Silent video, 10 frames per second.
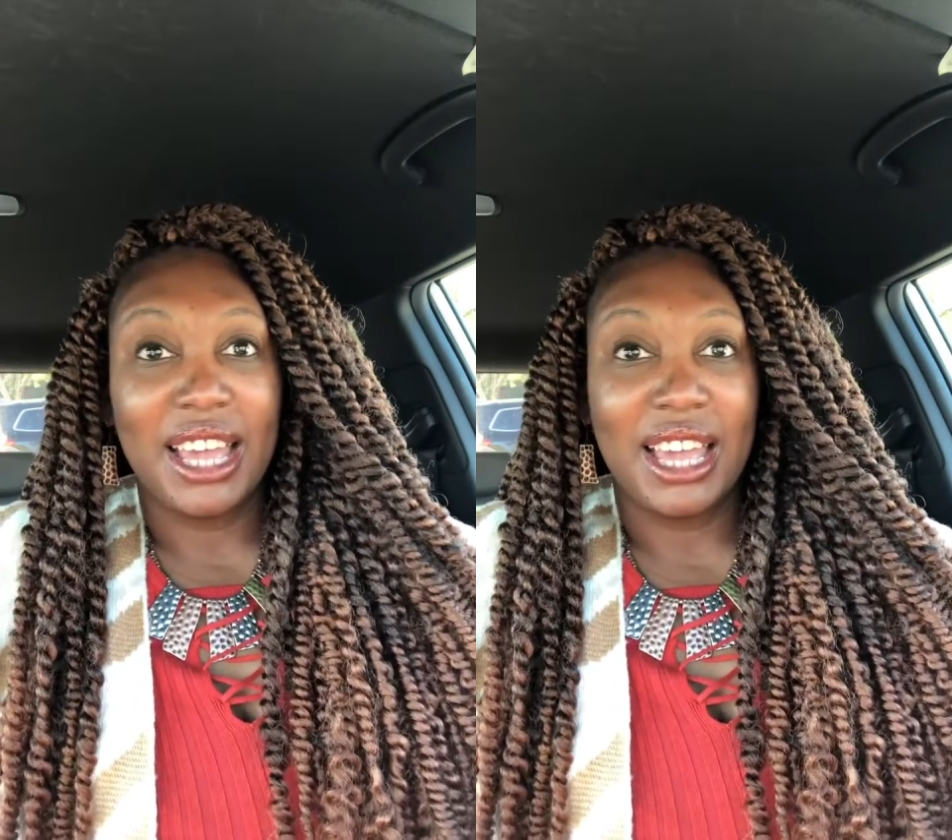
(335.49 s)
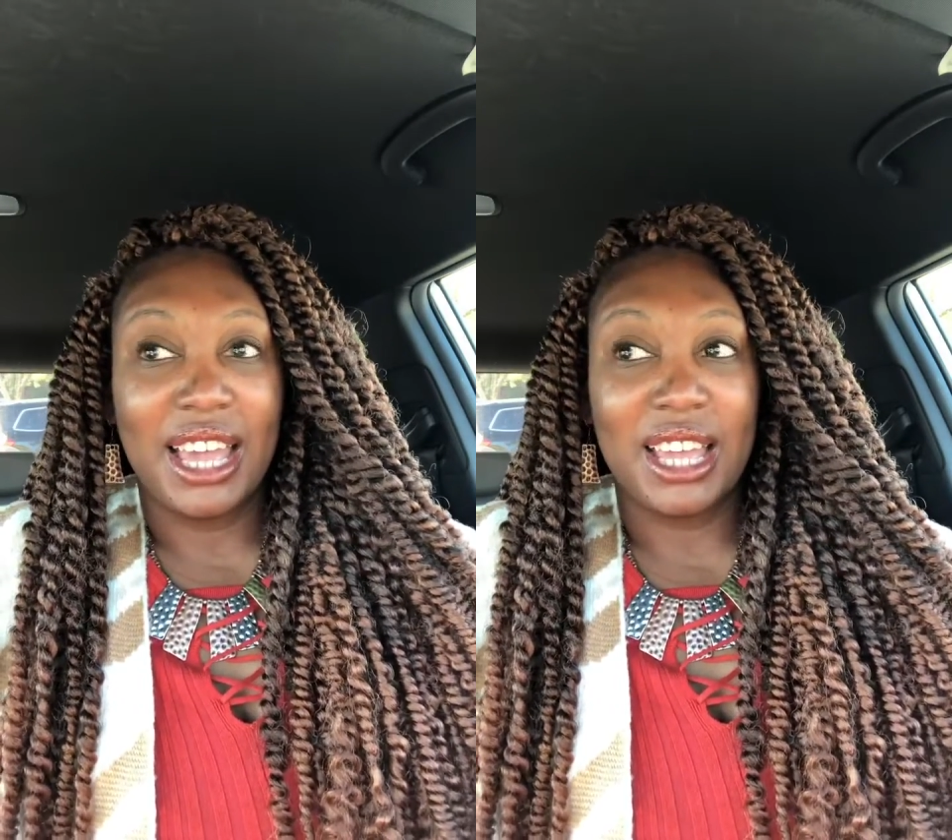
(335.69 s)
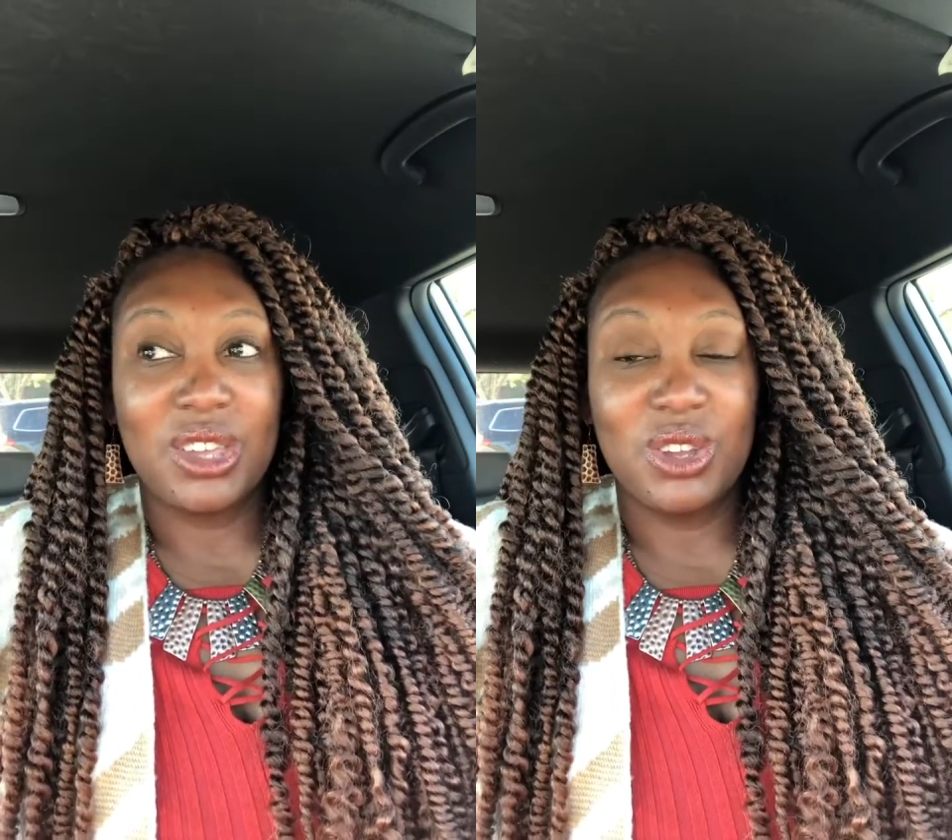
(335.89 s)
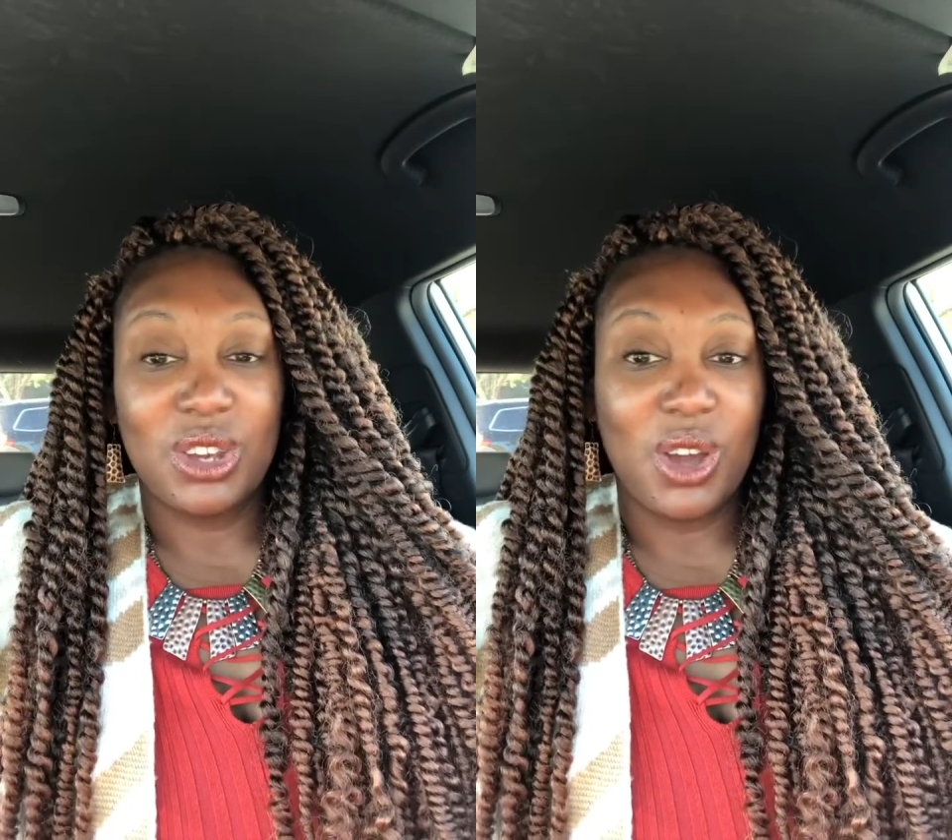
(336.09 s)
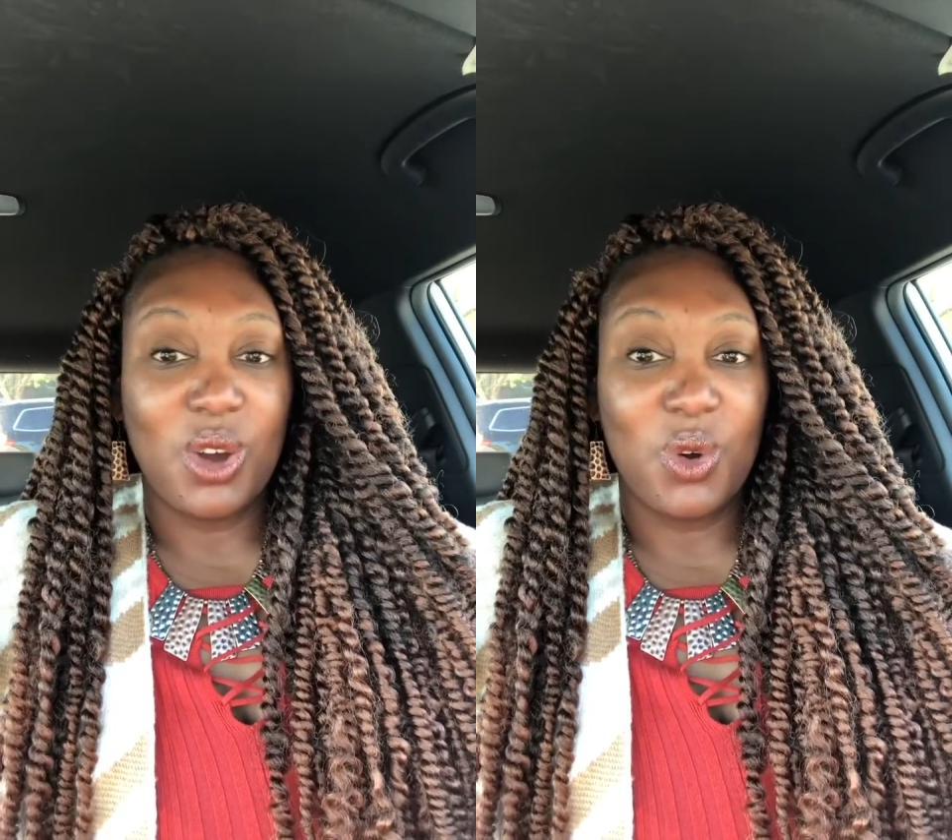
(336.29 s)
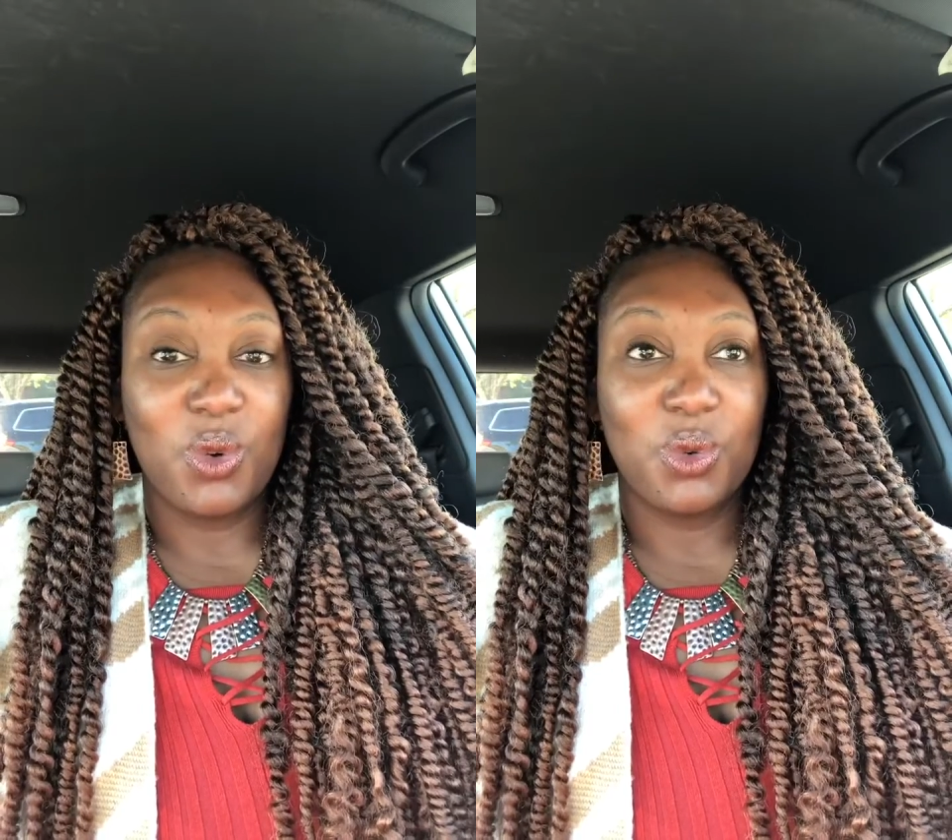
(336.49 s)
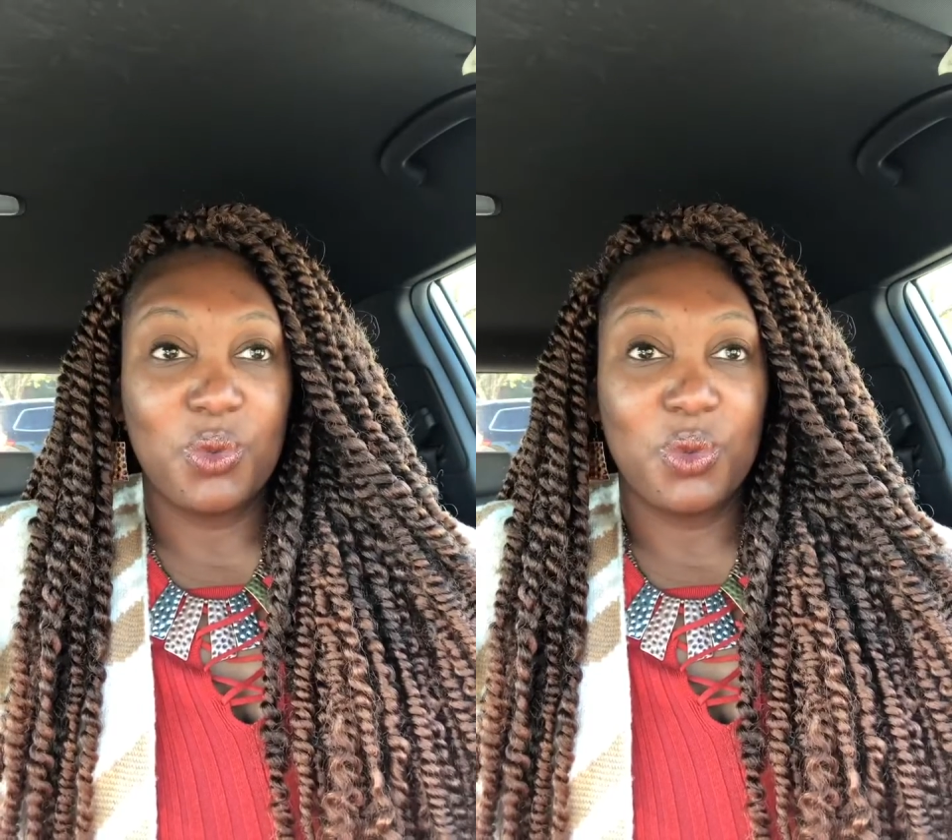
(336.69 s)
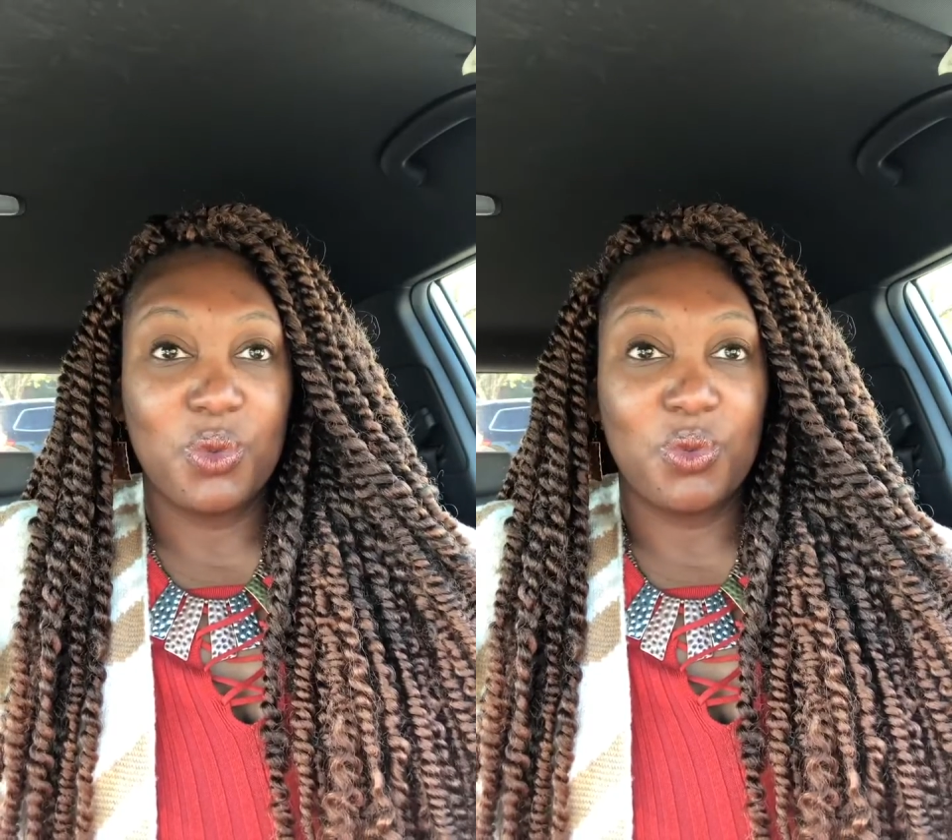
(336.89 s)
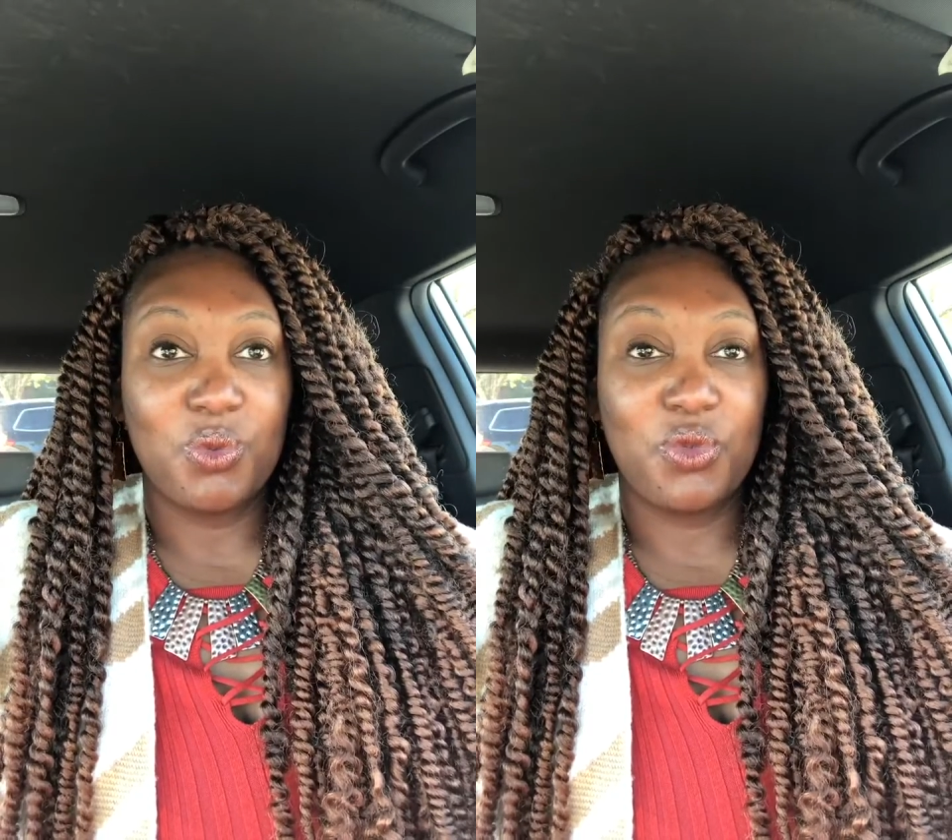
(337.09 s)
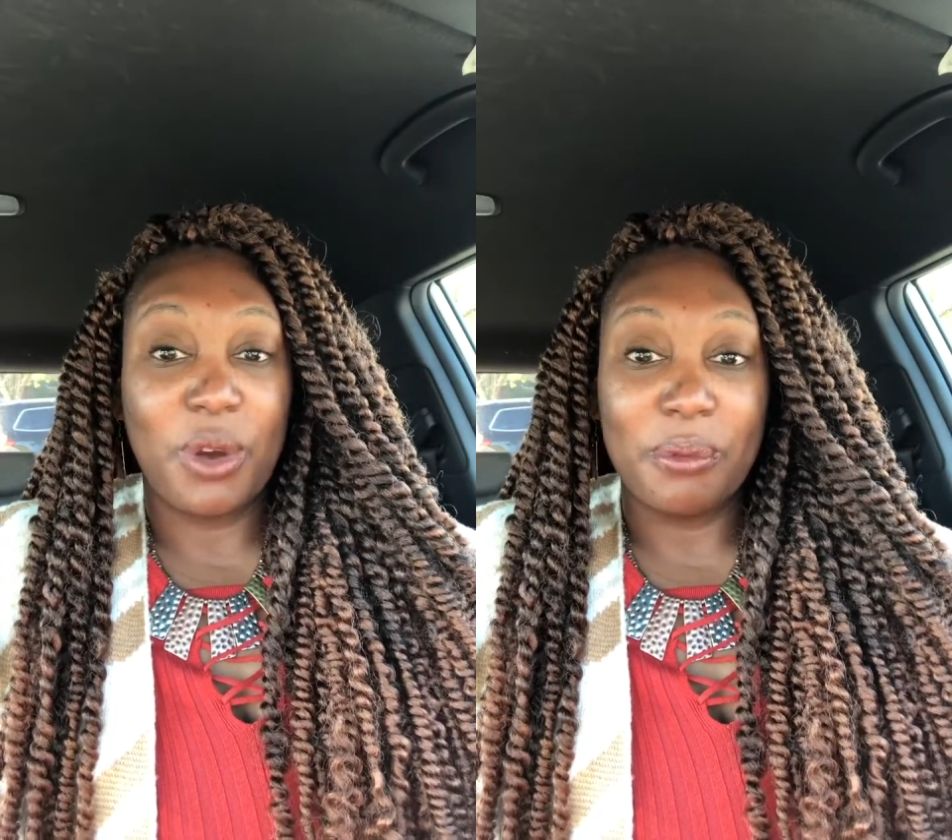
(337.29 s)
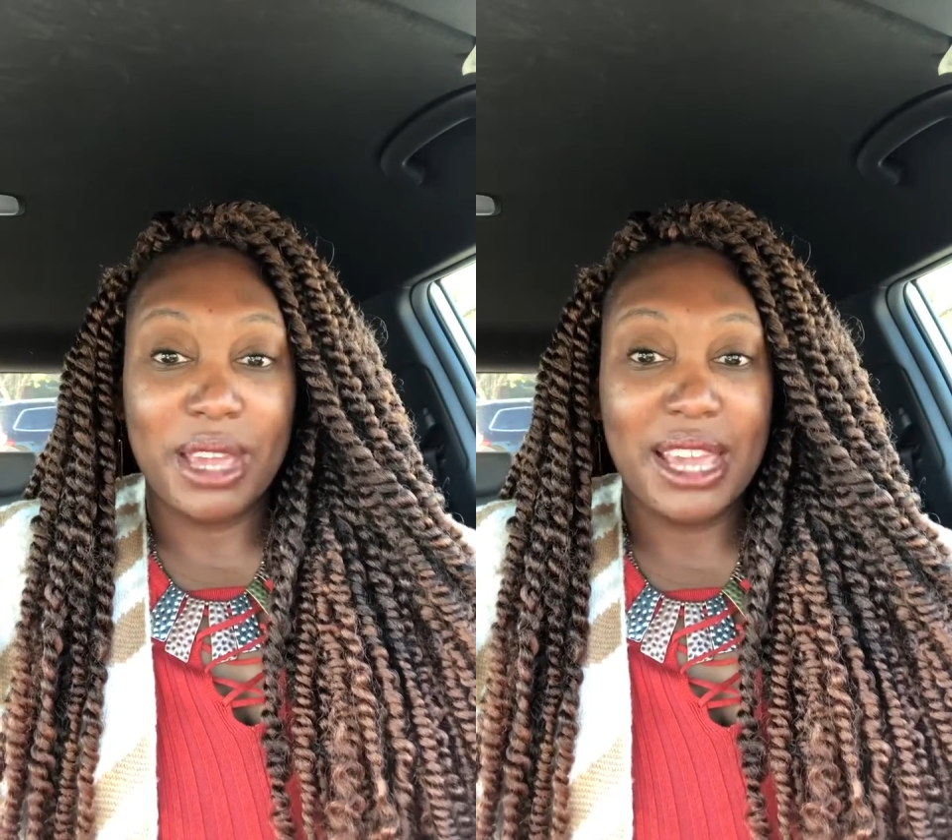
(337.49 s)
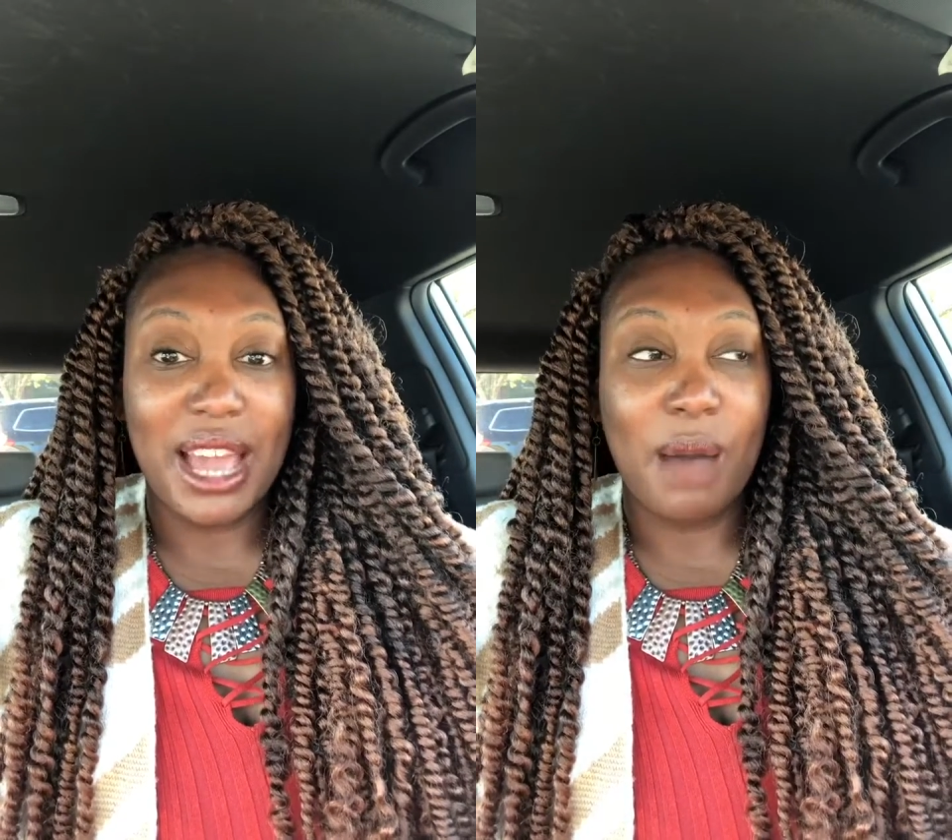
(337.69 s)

And, you know, for me,